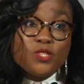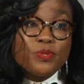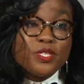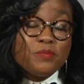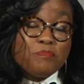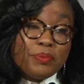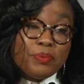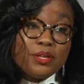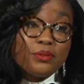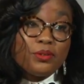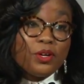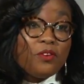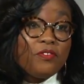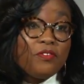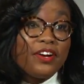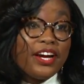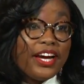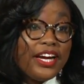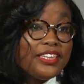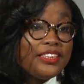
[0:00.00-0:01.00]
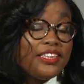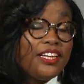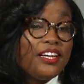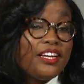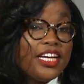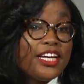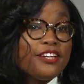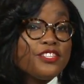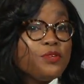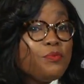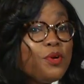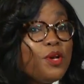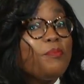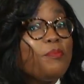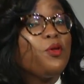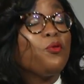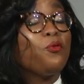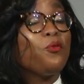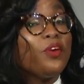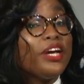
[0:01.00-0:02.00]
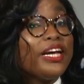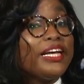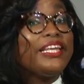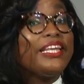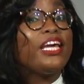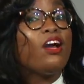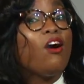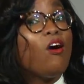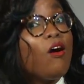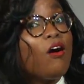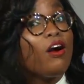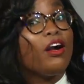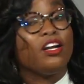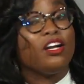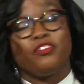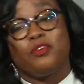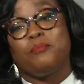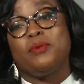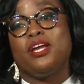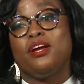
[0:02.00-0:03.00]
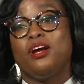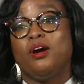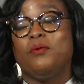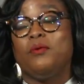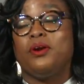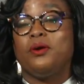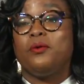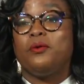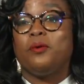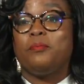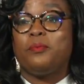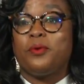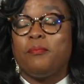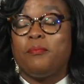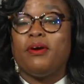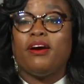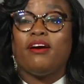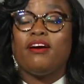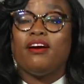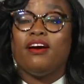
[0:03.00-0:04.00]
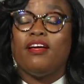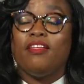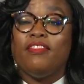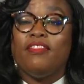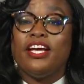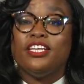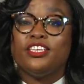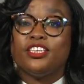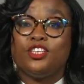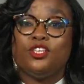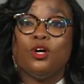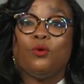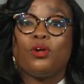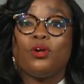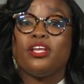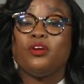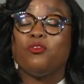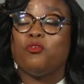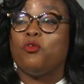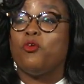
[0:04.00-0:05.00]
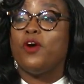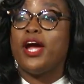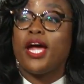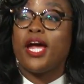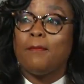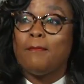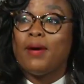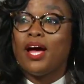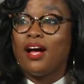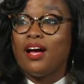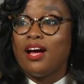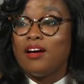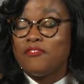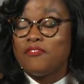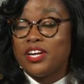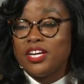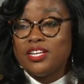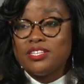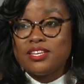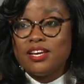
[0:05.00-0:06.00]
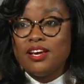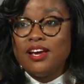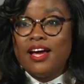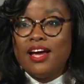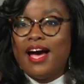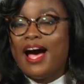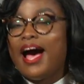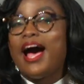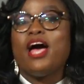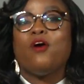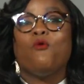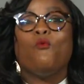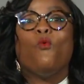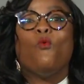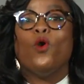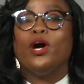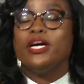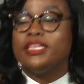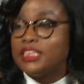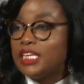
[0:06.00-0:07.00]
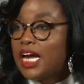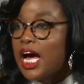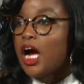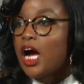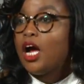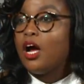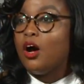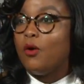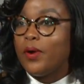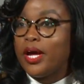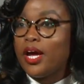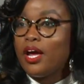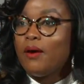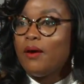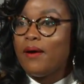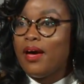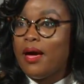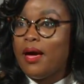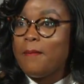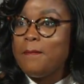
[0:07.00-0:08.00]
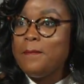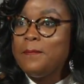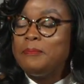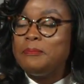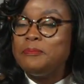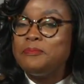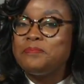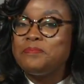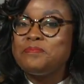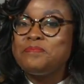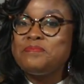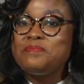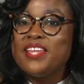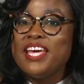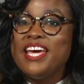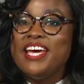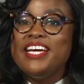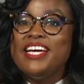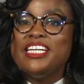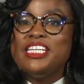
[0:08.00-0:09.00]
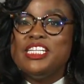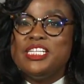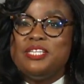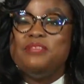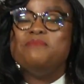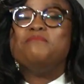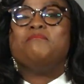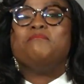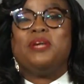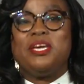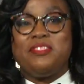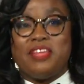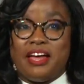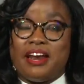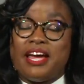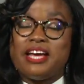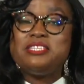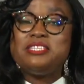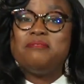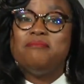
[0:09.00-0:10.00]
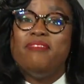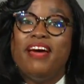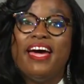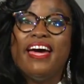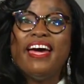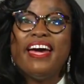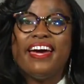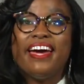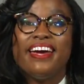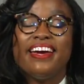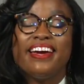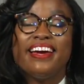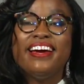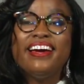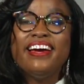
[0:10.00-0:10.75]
was built over 18 years. It would have been really hard for me to go into corporate America and they just totally wreck my confidence. I was not going, okay? Be that as it may.